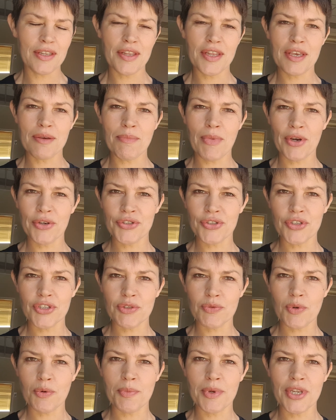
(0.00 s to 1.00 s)
the
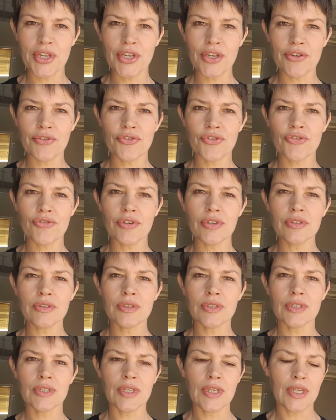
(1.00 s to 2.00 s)
emotions will be neutral,
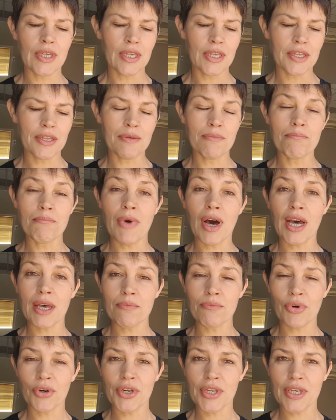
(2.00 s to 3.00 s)
the
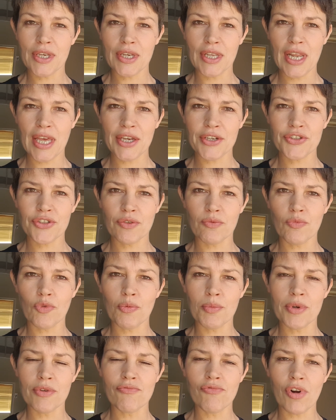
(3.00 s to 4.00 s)
mind-body connection will
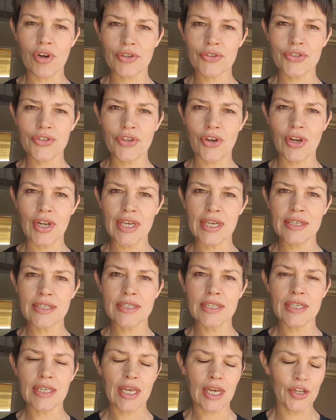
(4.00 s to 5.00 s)
be rock solid,
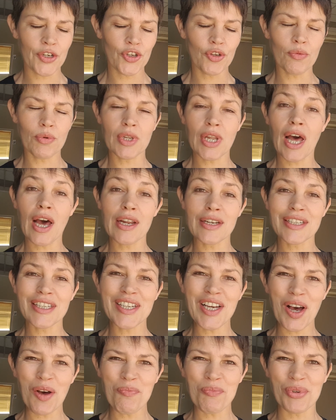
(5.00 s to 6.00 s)
and you will
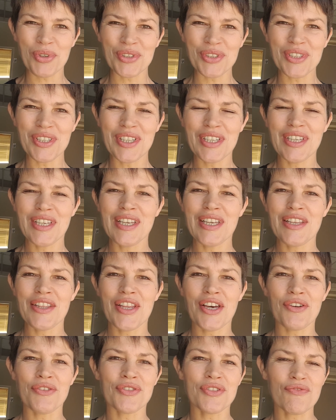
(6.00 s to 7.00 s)
uncouple
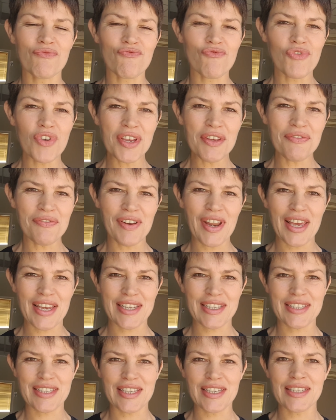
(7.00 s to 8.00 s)
those
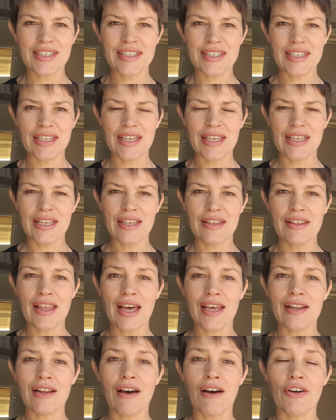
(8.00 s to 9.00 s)
reflexes
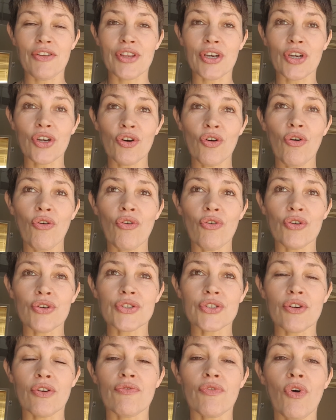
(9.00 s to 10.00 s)
that are the
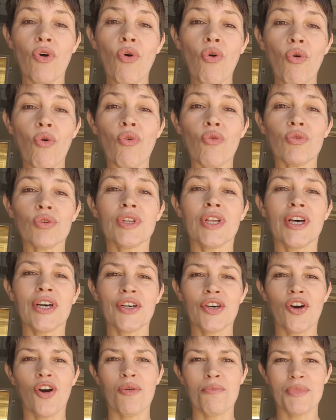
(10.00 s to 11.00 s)
cause of all
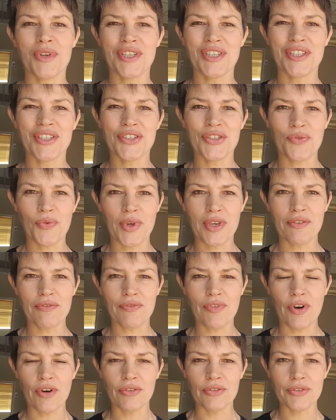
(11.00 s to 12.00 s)
common swing
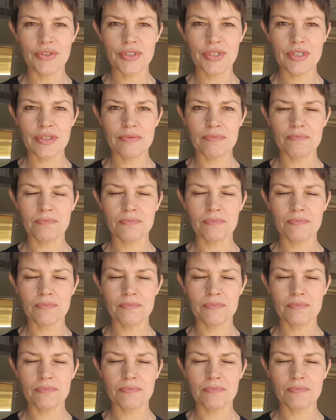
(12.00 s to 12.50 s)
faults.